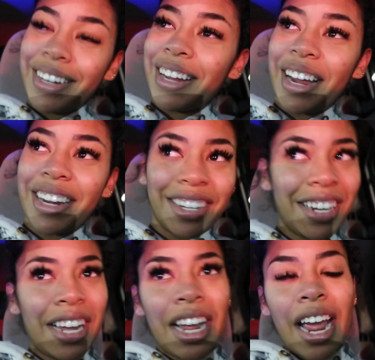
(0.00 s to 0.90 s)
tonight
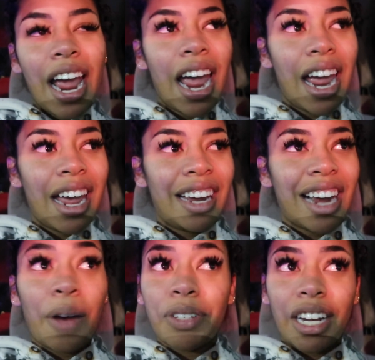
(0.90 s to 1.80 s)
and
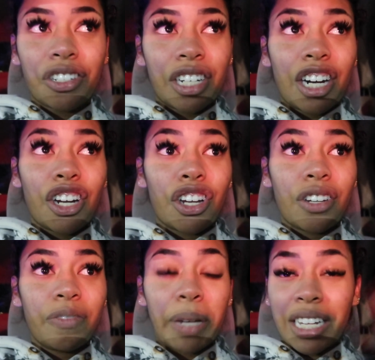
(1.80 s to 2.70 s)
I was actually gonna
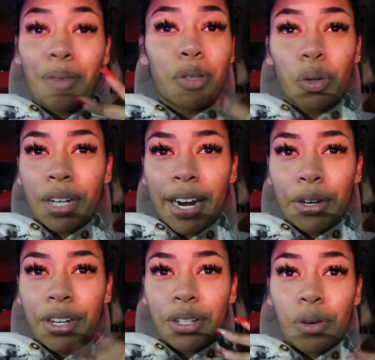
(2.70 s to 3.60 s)
because I'm so
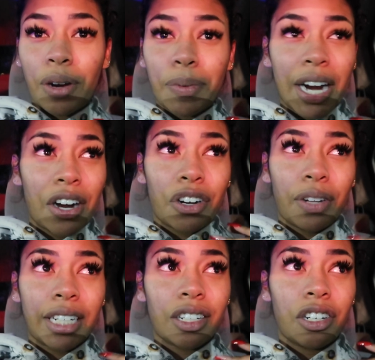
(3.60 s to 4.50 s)
tired you guys know when I'm tired I
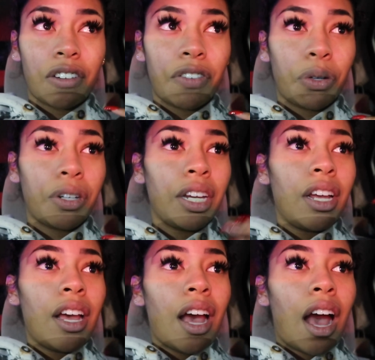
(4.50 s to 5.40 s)
don't like to cook food
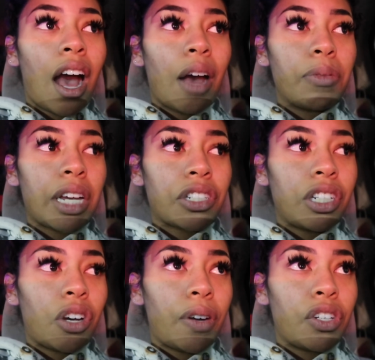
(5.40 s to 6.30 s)
I was
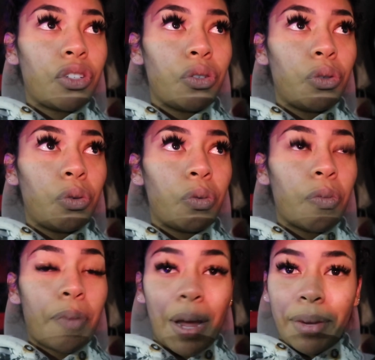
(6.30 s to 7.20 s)
actually going to
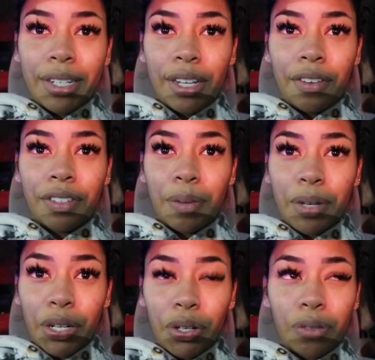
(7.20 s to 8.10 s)
buy myself
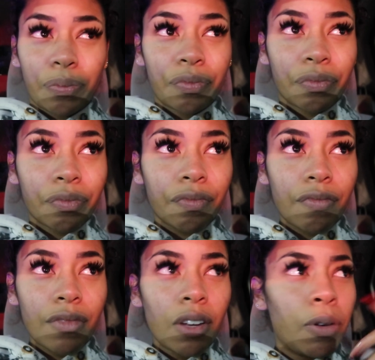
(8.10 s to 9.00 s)
some dinner
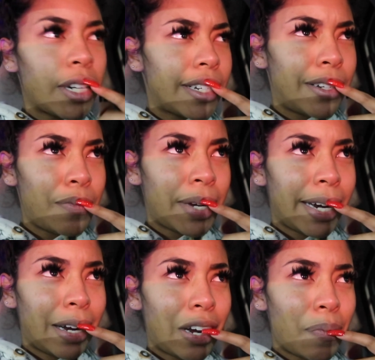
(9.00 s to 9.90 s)
which I still
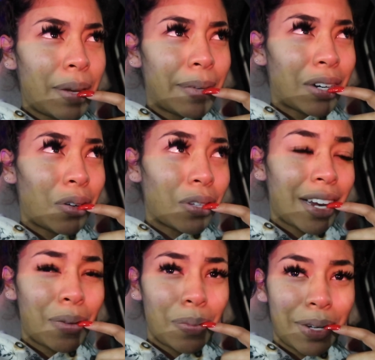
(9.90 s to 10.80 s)
might now I'm at McDonald's I
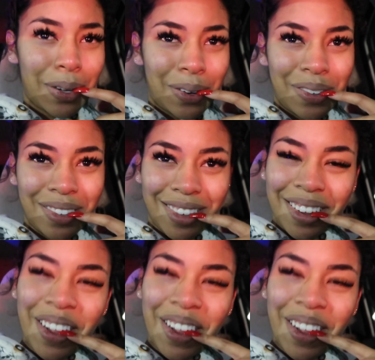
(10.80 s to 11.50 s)
kind of want McDonald's